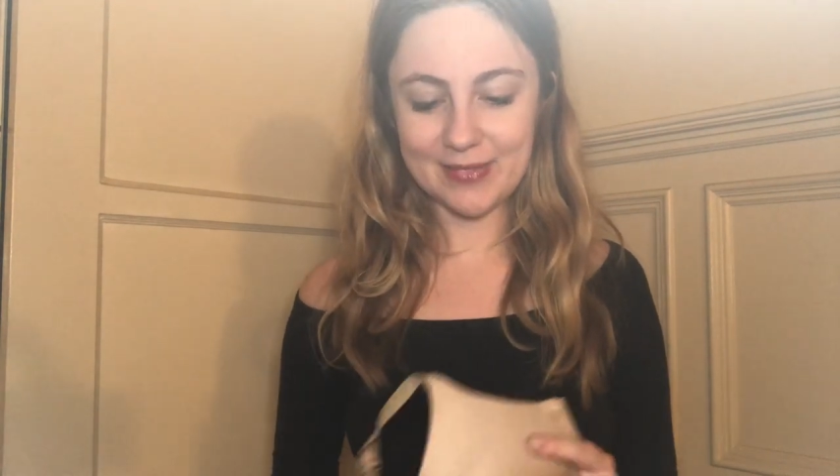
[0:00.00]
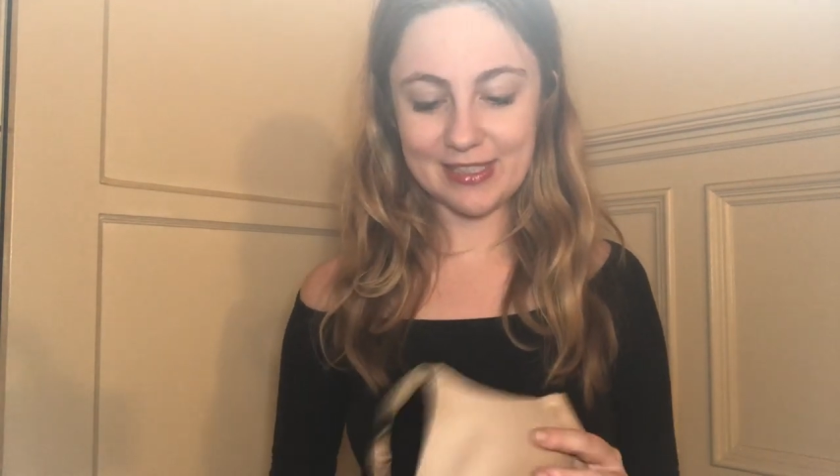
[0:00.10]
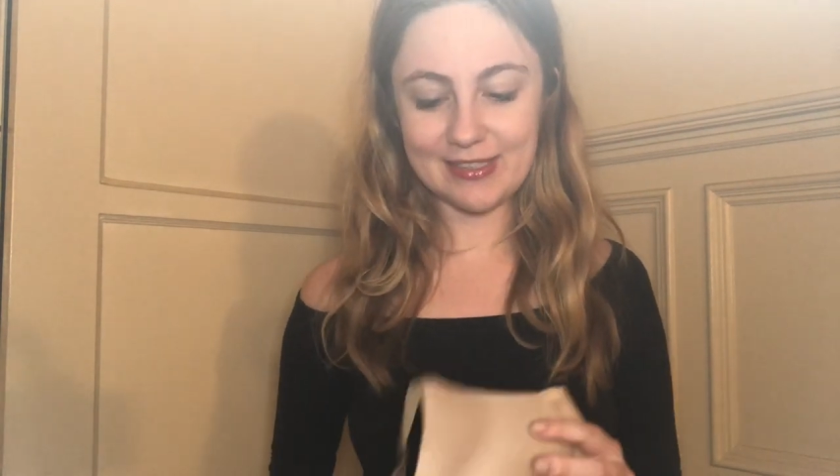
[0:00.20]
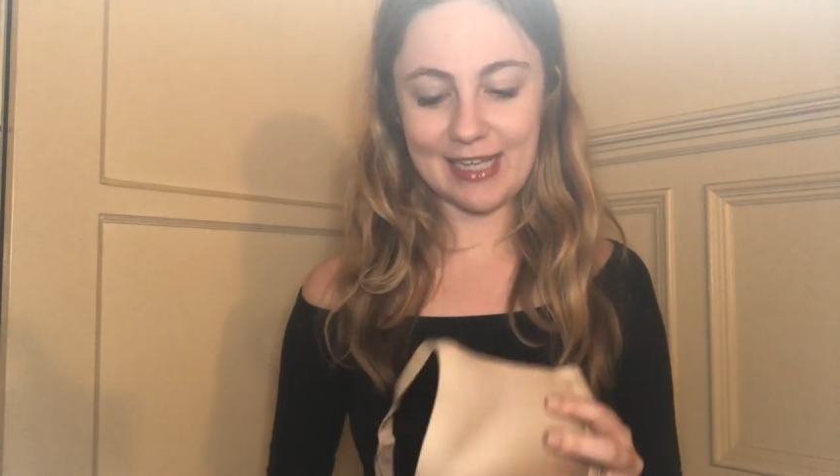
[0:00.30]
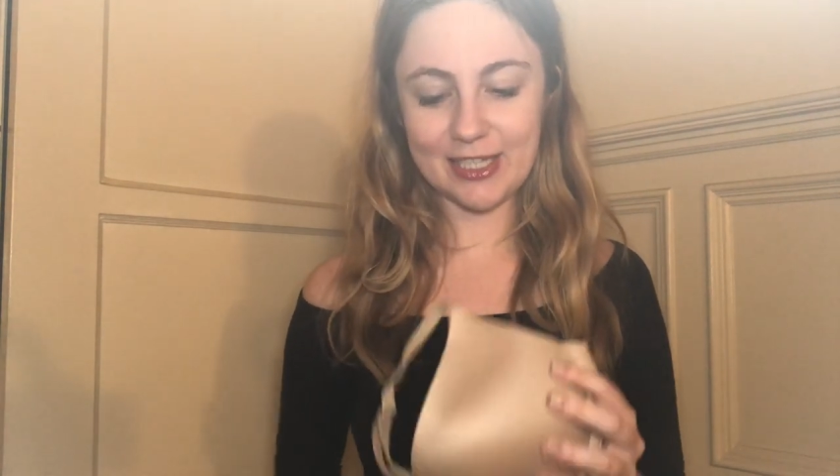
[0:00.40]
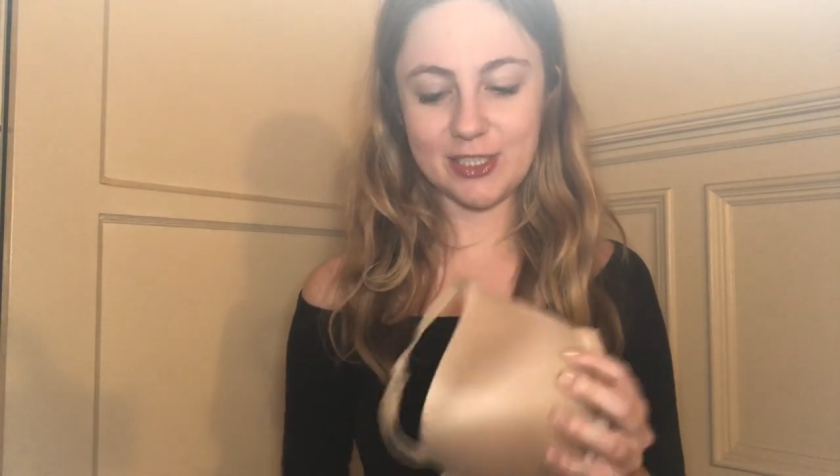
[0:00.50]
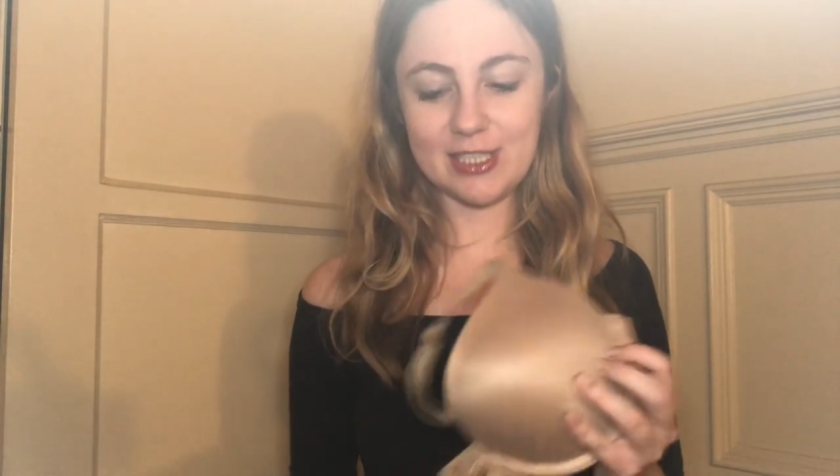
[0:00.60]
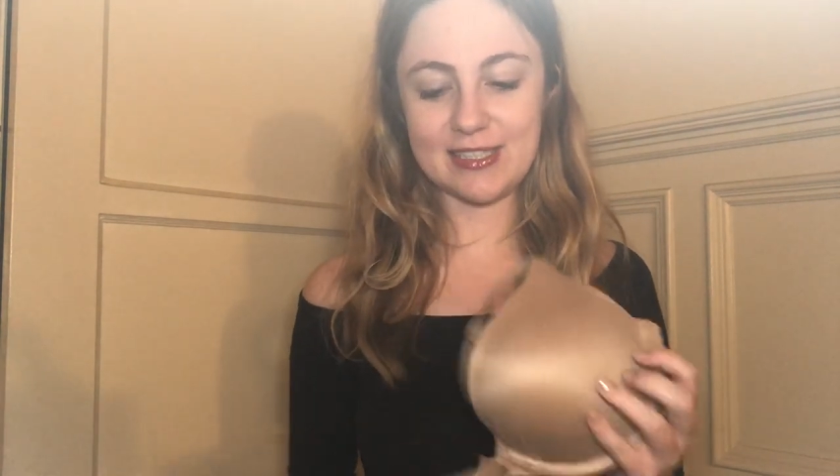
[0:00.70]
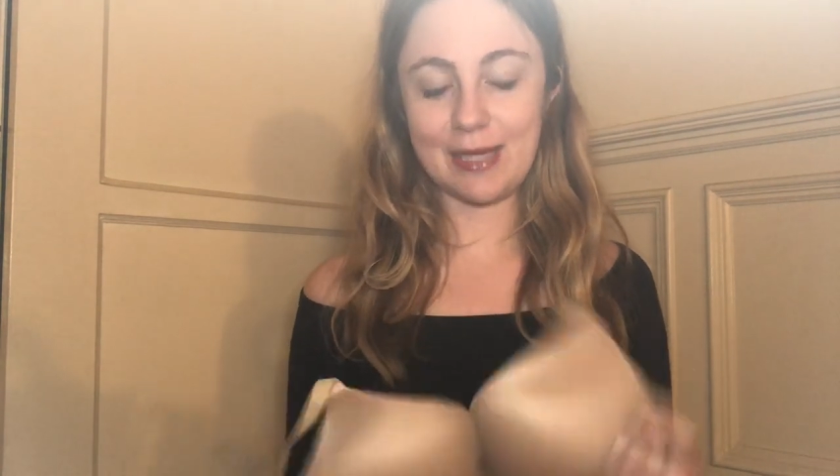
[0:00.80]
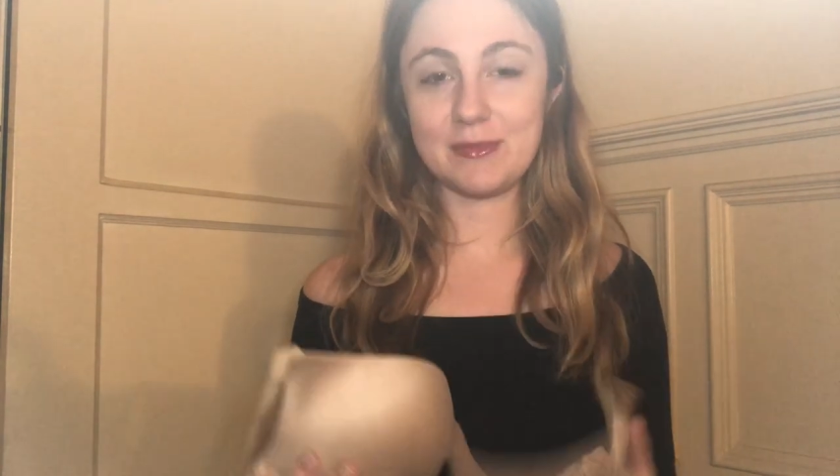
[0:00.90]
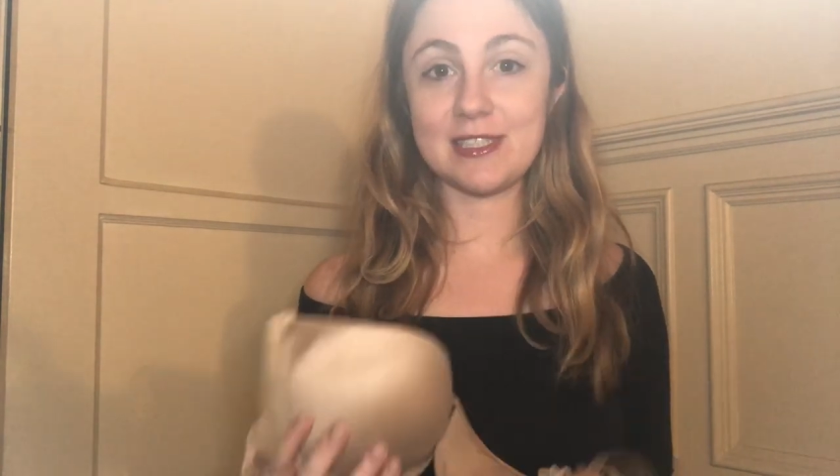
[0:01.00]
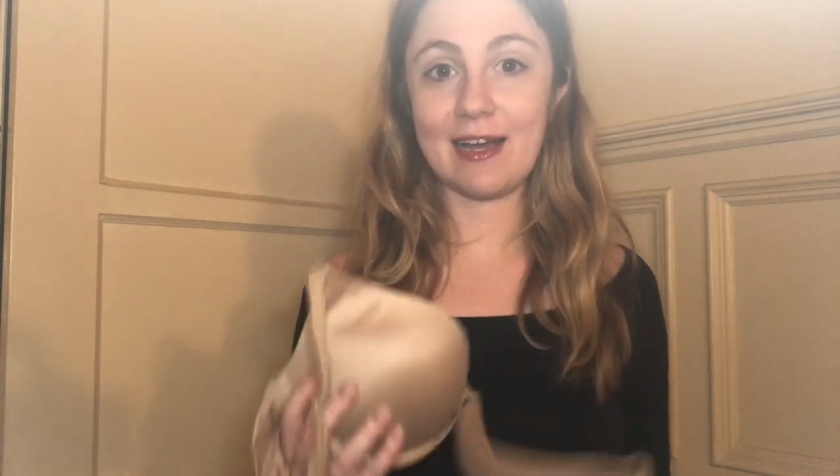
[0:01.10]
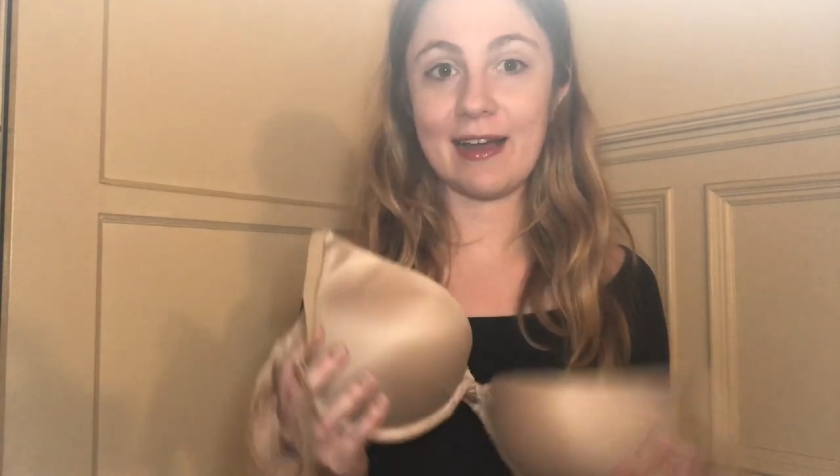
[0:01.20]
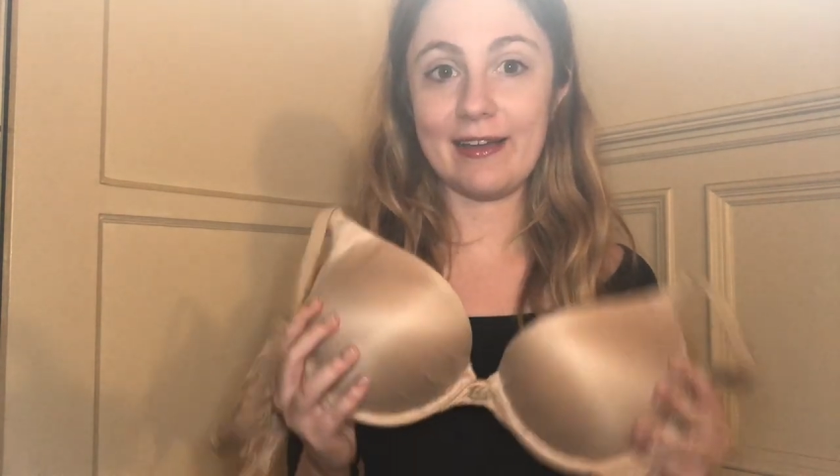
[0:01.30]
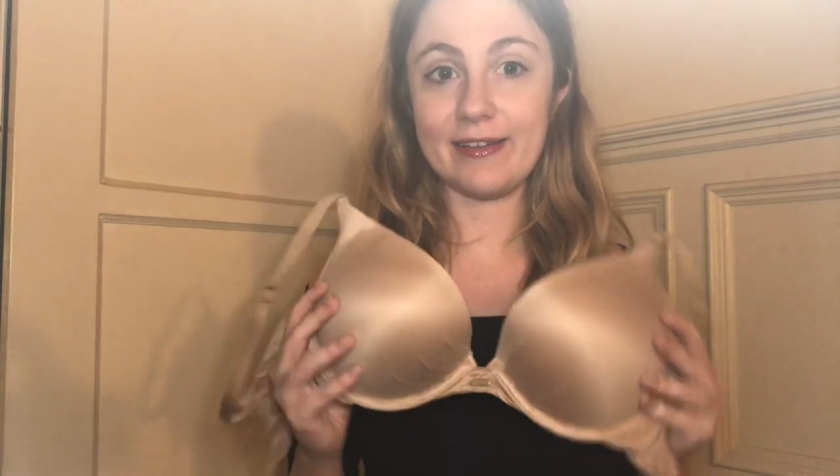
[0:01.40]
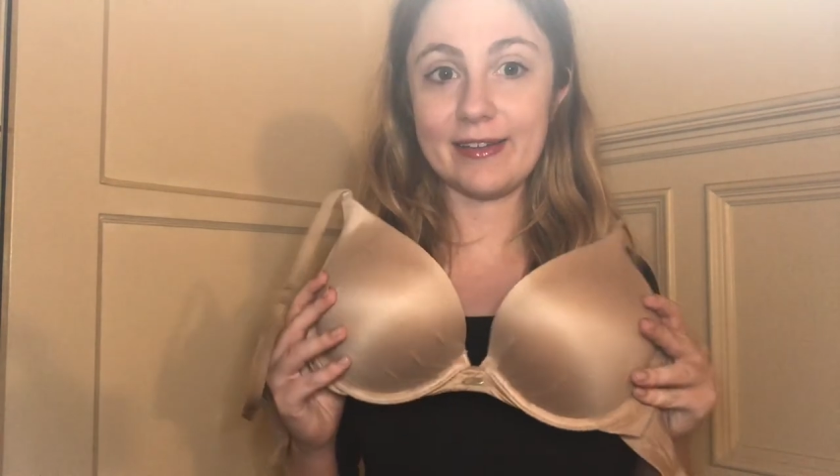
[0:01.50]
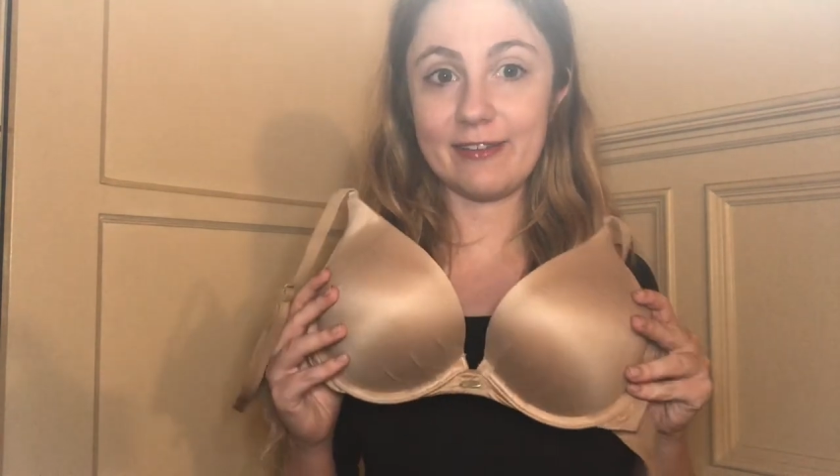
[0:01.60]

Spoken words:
This is actually the same style,